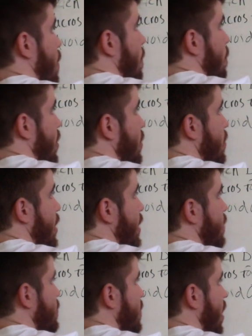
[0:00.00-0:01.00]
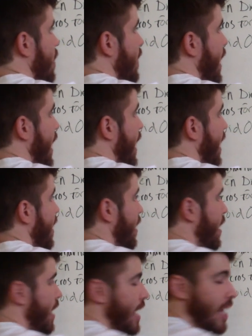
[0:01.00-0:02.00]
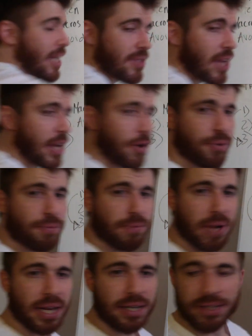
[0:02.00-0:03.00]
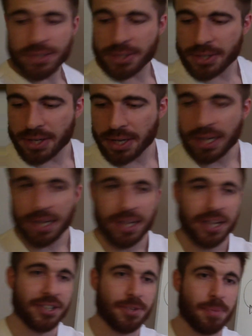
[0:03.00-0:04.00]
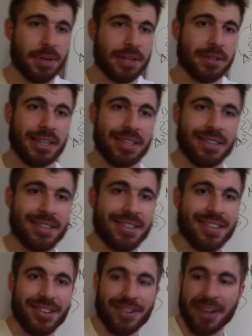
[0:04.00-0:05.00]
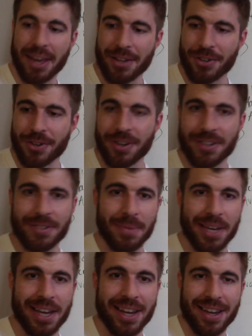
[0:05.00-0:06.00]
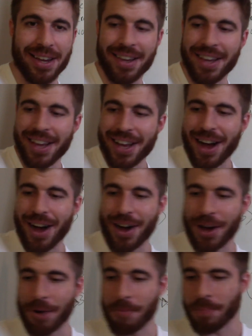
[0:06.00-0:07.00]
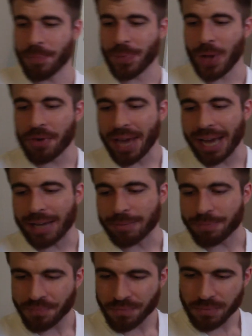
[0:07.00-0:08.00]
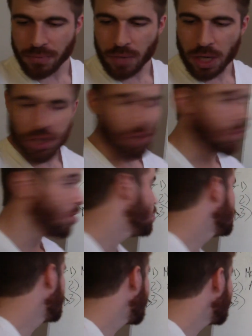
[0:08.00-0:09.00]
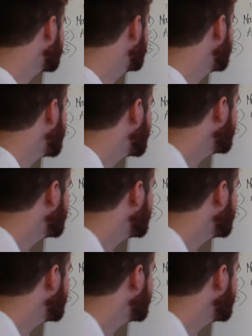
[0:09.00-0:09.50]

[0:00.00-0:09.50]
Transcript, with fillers: Been there, done that. It is a horrendous experience, okay? Trust me. um, okay. So last but not